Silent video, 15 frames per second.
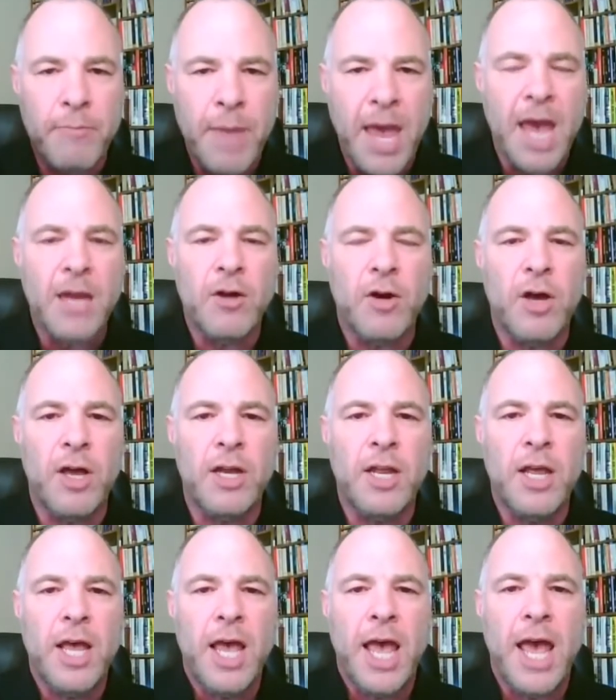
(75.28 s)
about manhood
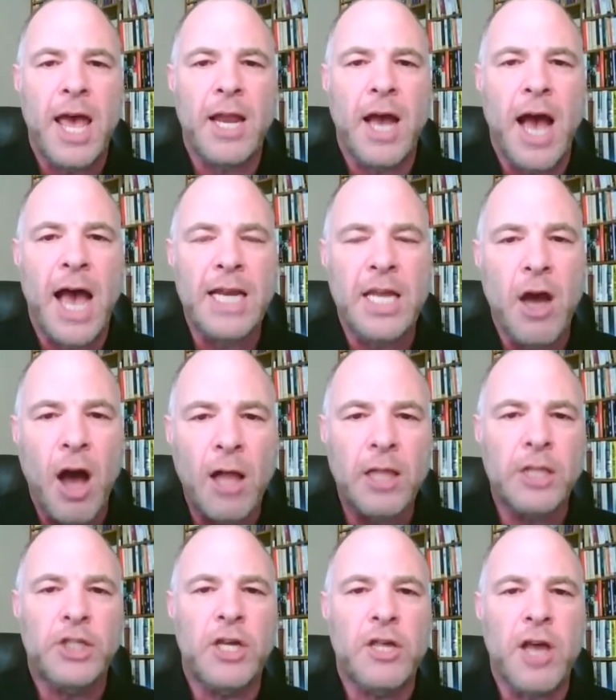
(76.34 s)
and
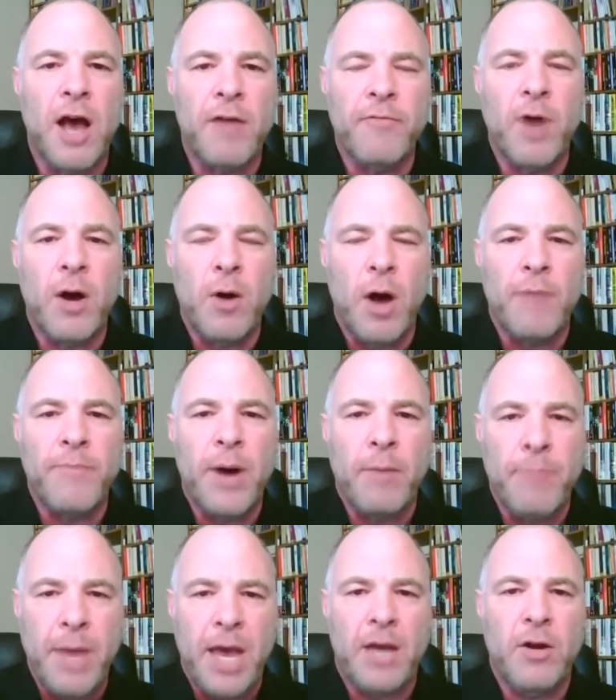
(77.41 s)
ideologies
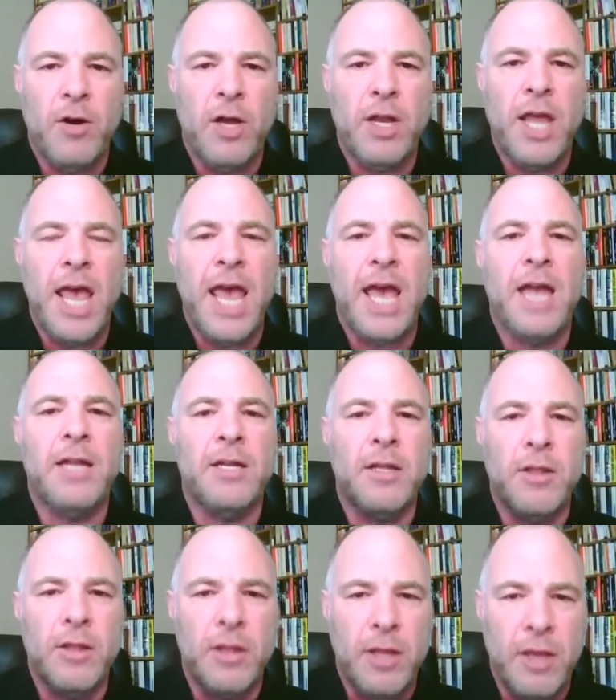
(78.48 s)
about manhood
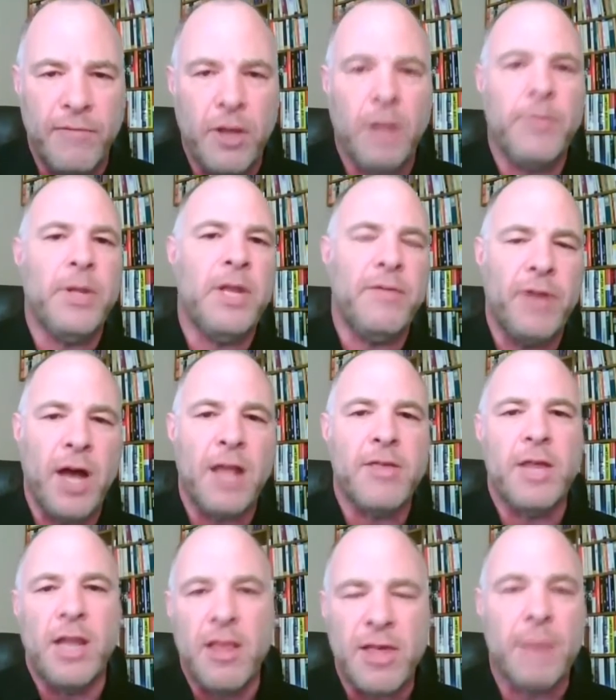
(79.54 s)
and the availability of
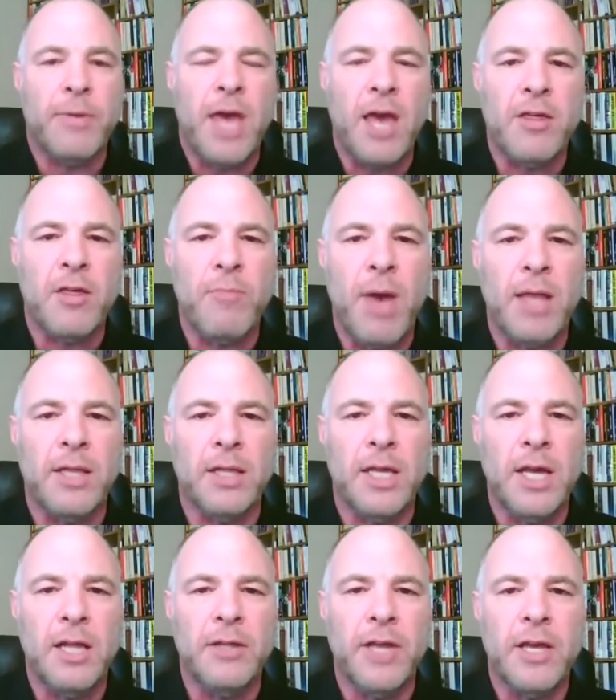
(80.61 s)
guns, and in some cases mental
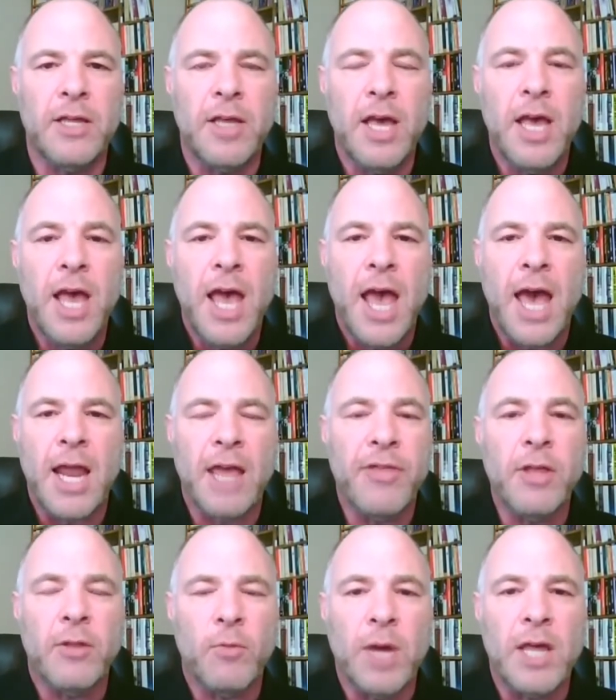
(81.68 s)
illness. And I
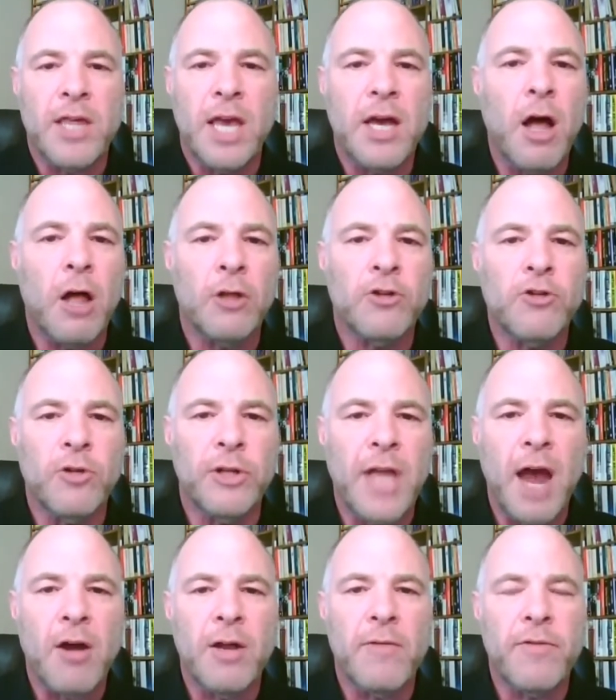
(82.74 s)
think when I say cultural
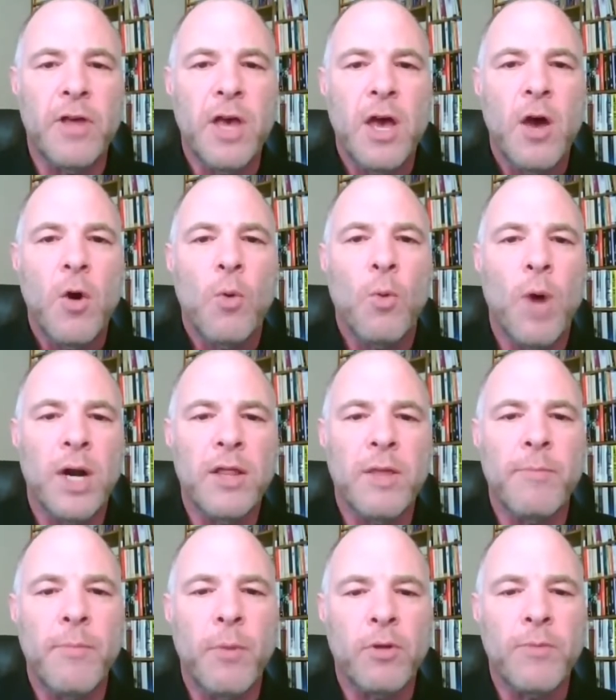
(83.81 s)
narratives, one of
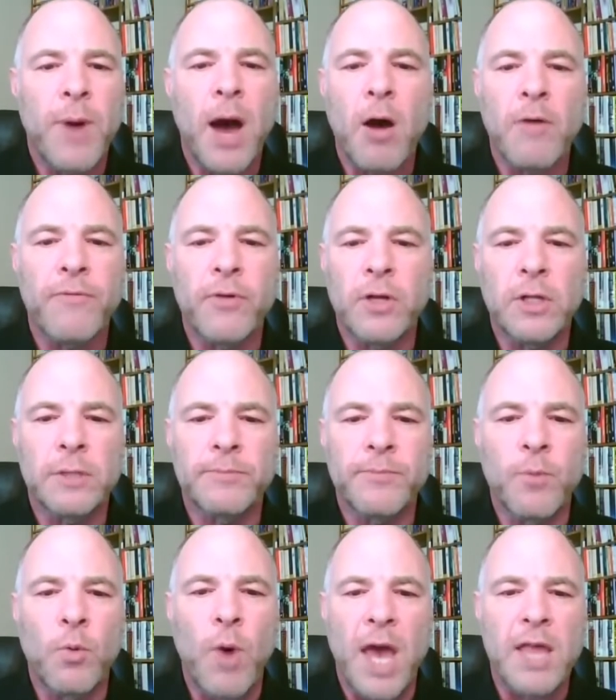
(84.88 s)
the most powerful
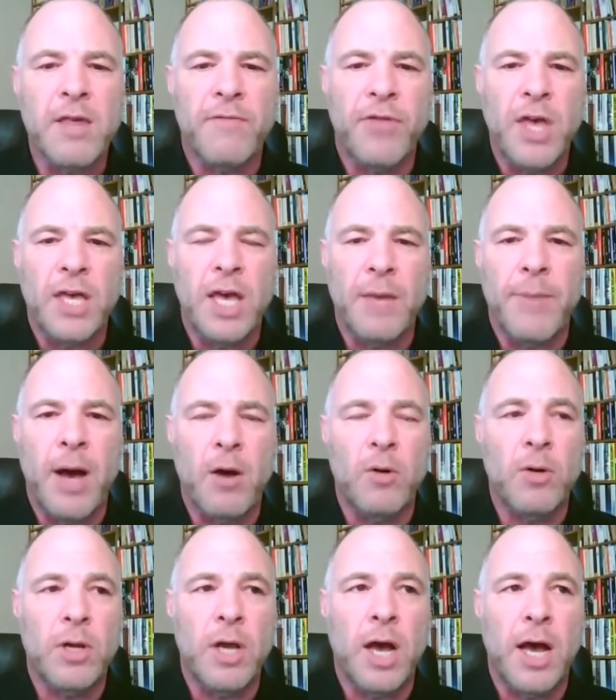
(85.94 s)
ways of thinking
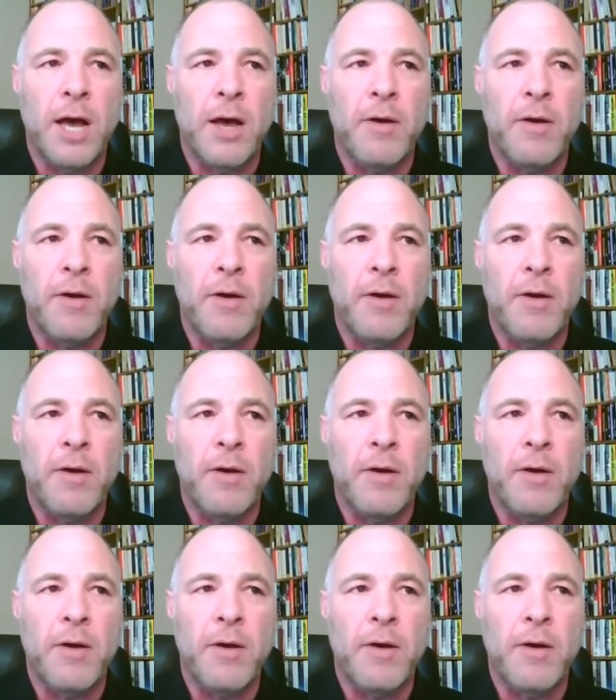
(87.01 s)
about